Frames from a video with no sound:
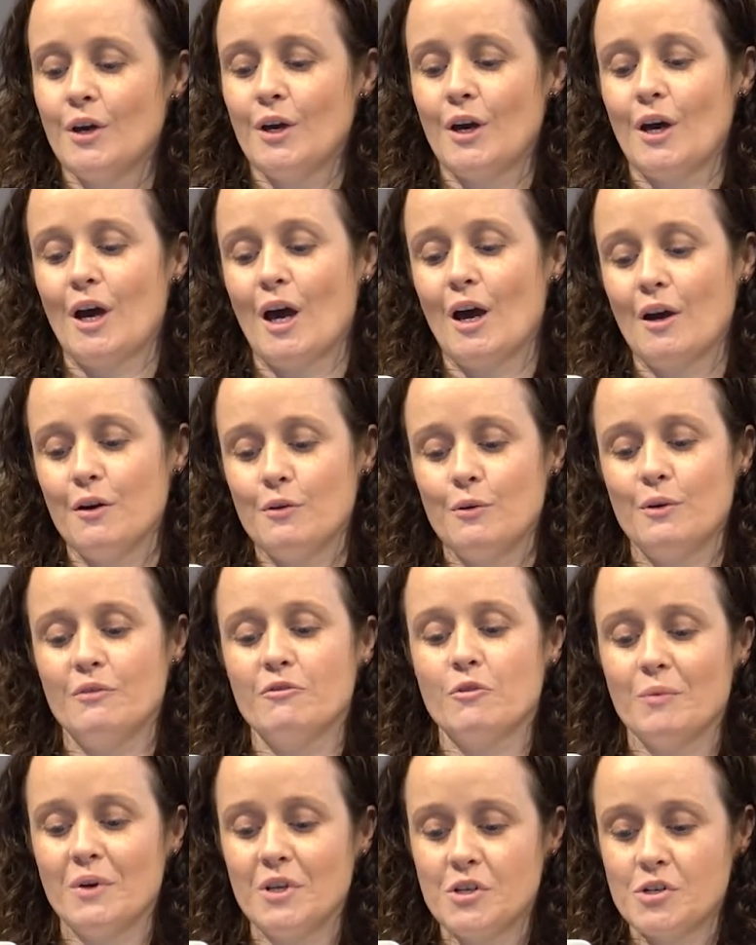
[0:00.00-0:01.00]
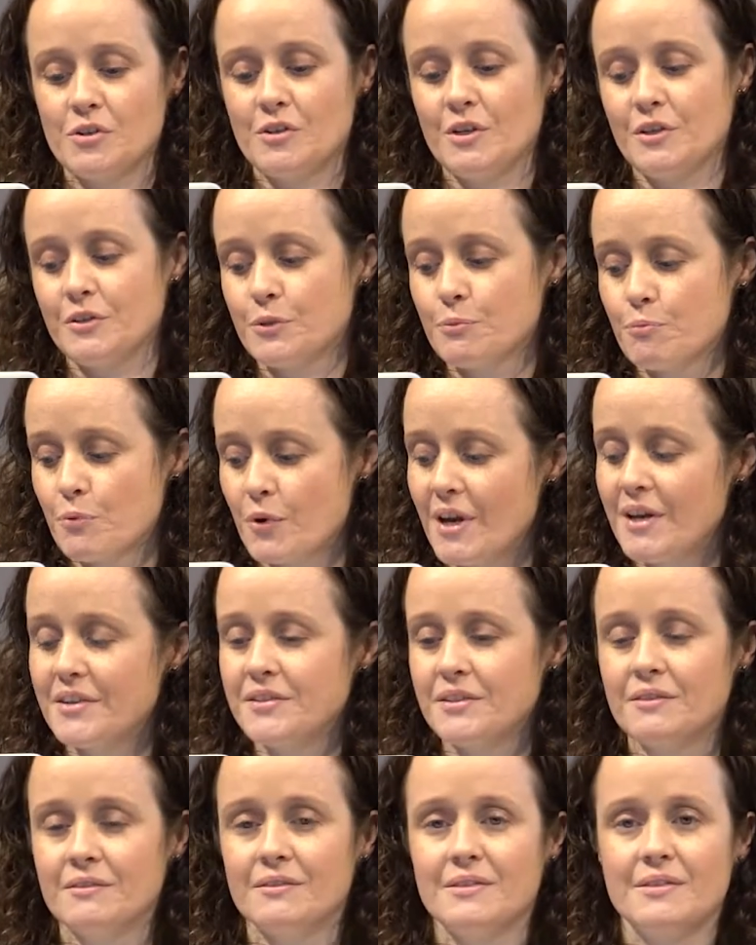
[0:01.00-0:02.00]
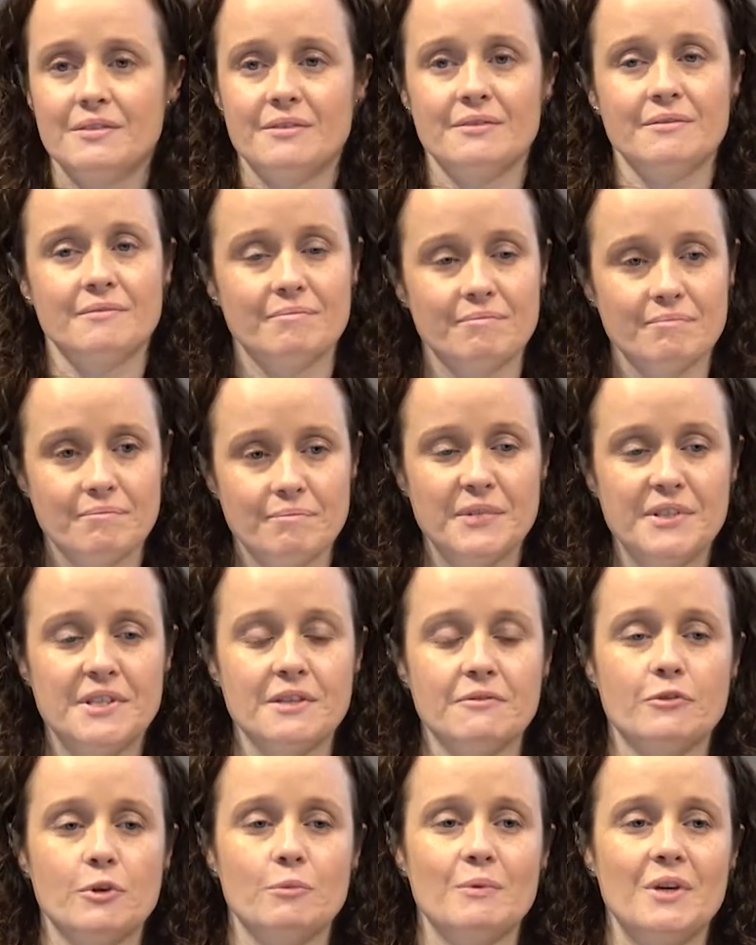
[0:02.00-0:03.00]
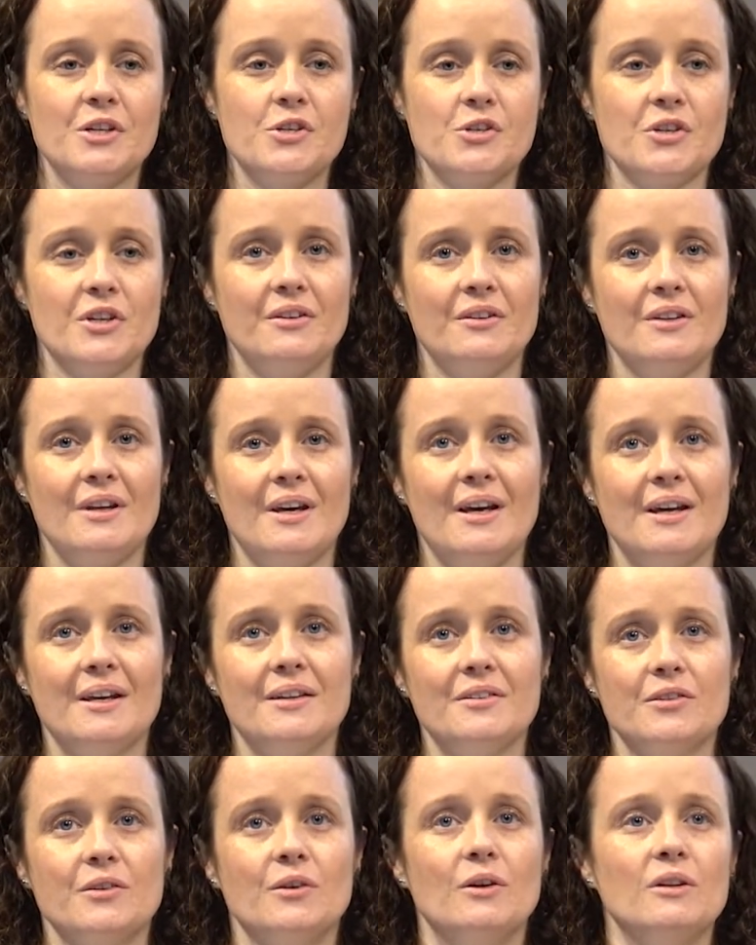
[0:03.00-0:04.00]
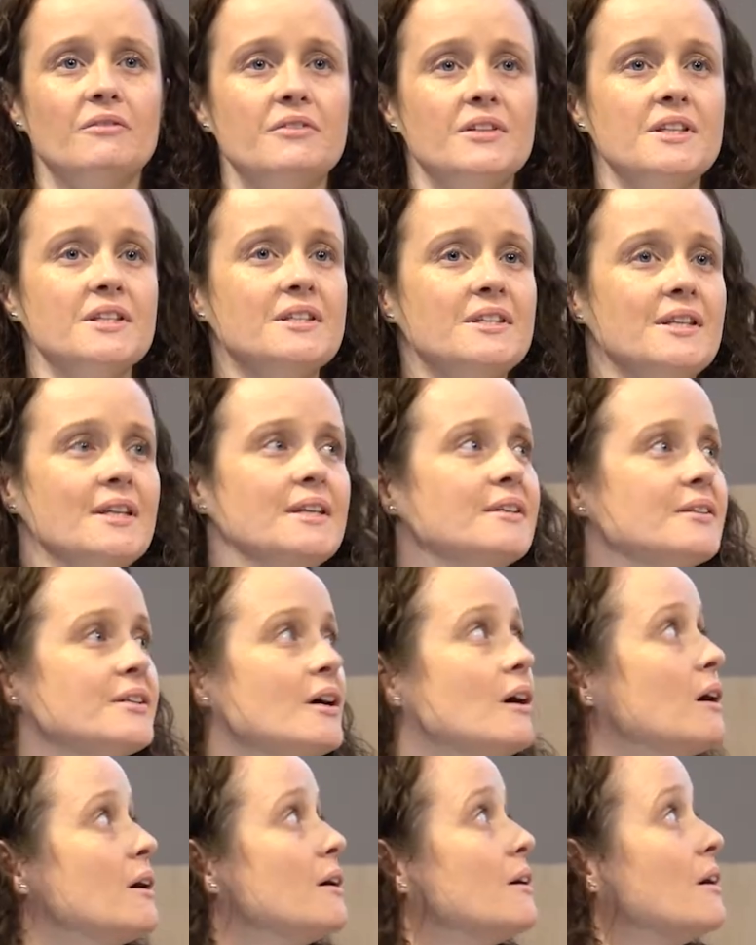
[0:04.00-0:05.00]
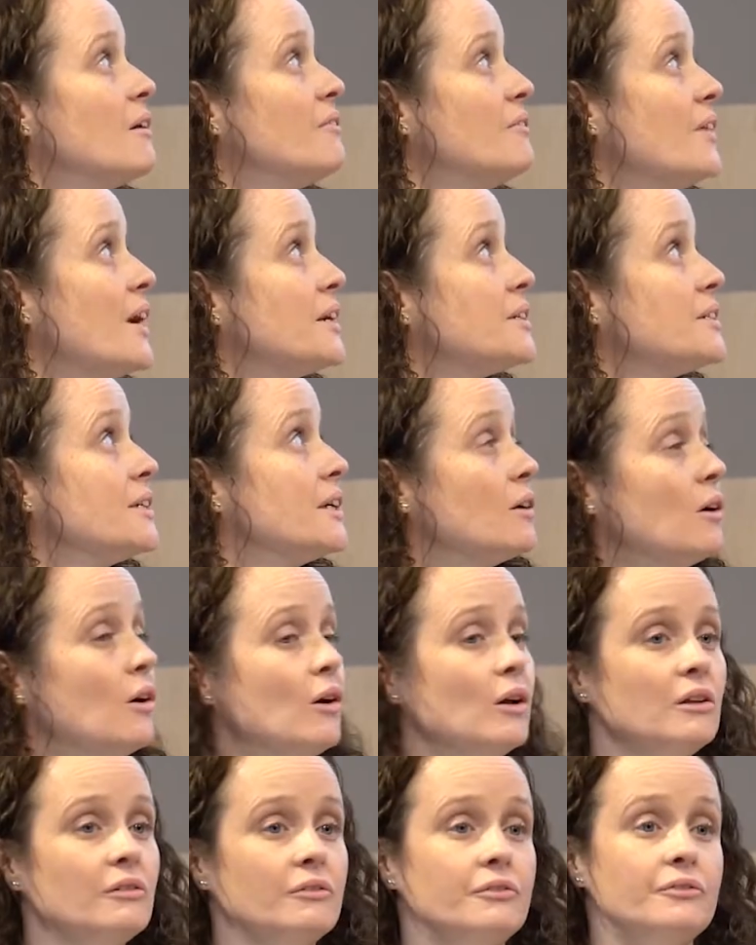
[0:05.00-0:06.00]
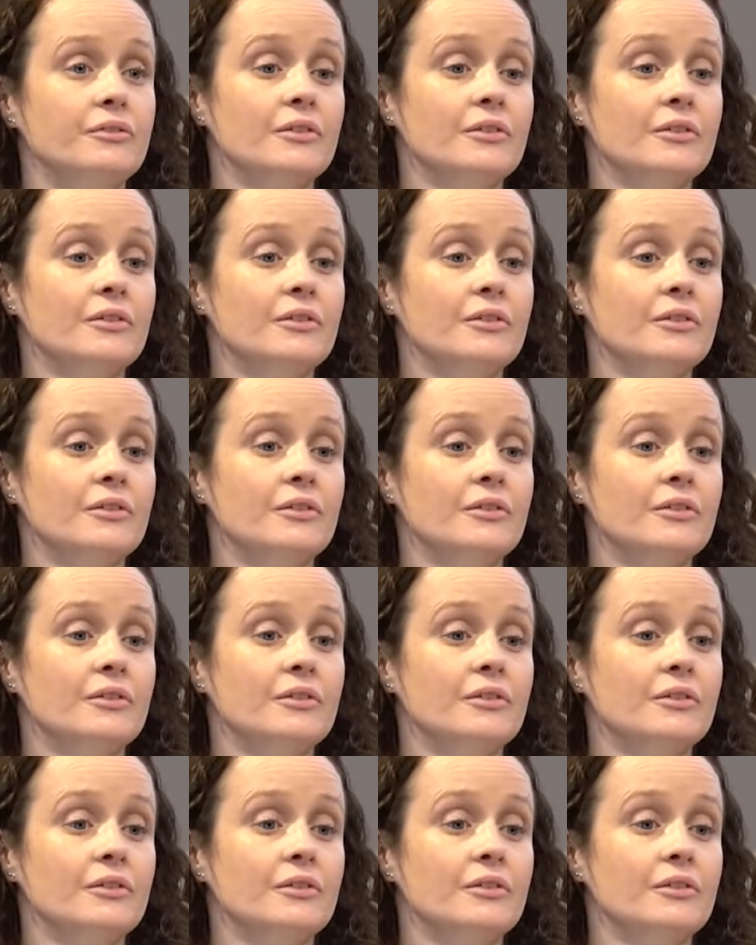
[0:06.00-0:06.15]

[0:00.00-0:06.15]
how information is spread and misinformation, and all of these things are affecting all of